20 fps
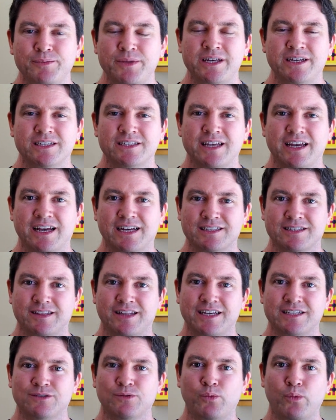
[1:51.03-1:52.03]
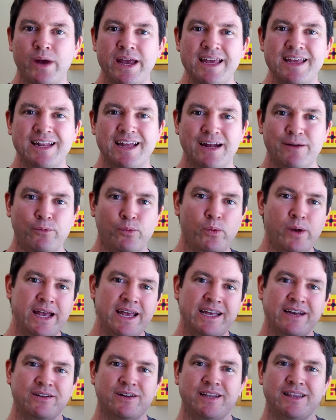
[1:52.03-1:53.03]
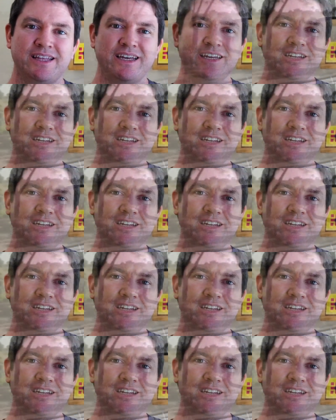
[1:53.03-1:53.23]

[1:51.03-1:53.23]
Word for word: because it has less weight way out at the